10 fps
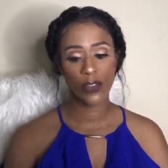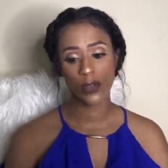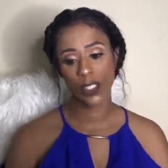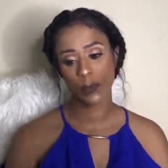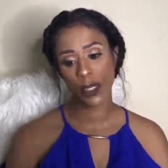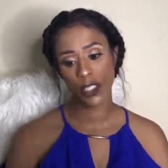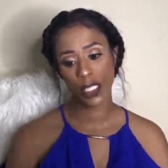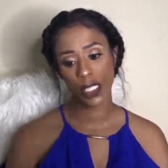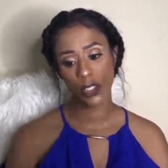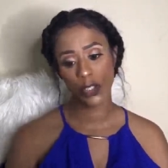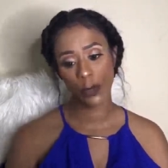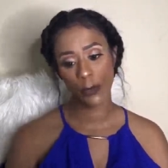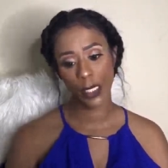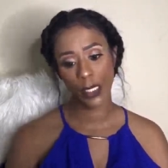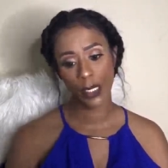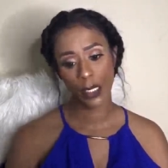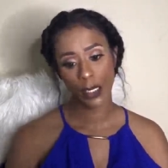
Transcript: for you, especially in Germany.